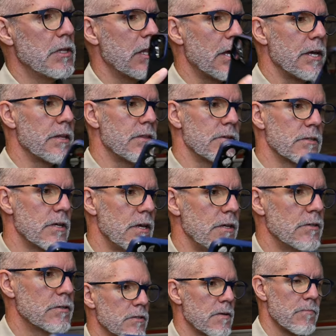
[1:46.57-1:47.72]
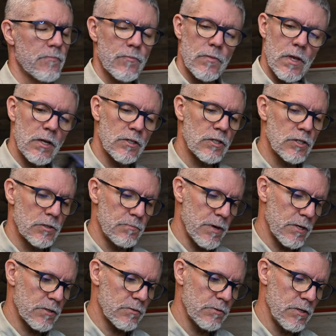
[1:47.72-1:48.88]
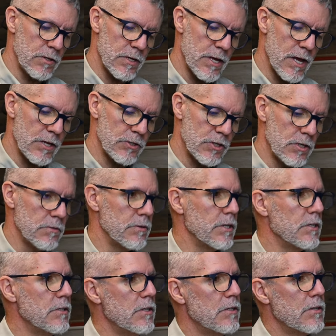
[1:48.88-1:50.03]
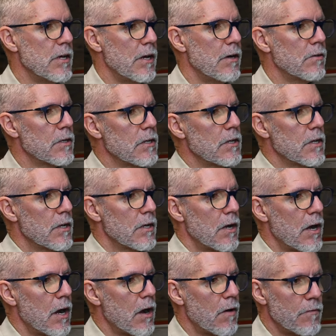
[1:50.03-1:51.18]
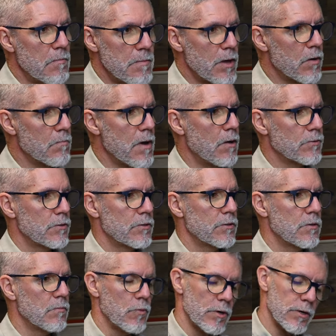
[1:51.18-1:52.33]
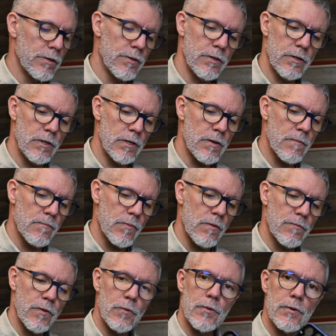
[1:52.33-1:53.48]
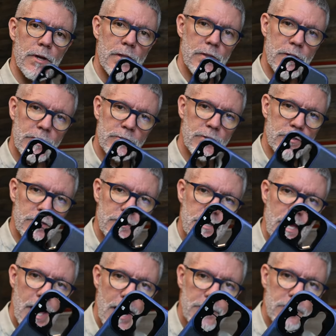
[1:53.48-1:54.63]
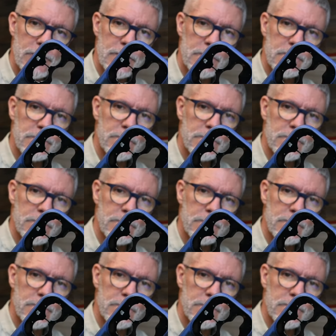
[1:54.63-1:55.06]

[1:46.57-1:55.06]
like this case, especially the engineering detail uh, of the metal mount system where the filter and lenses attach.